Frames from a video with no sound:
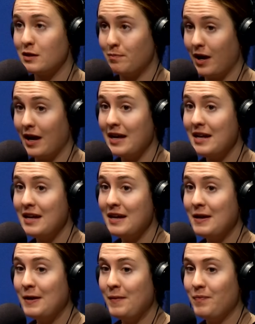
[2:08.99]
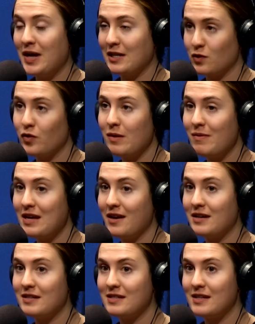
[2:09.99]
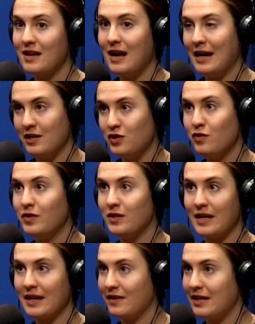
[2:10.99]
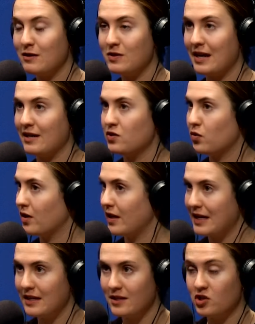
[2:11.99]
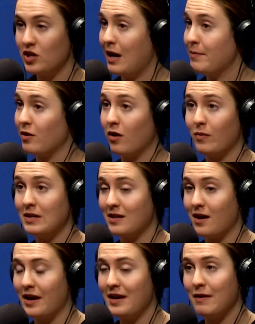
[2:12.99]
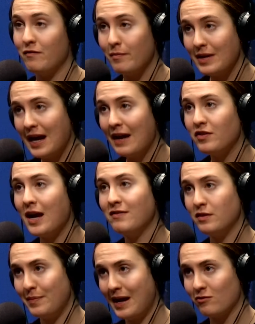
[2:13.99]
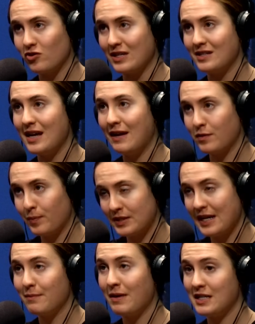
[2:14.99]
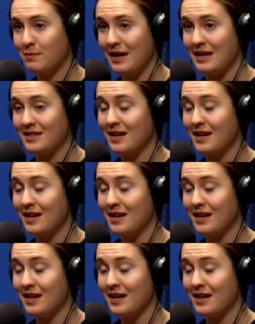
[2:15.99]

But that's only because I do feel like you said, it's sort of like in this job, you're always on. And for me, I have to have some boundaries. I have to protect my space.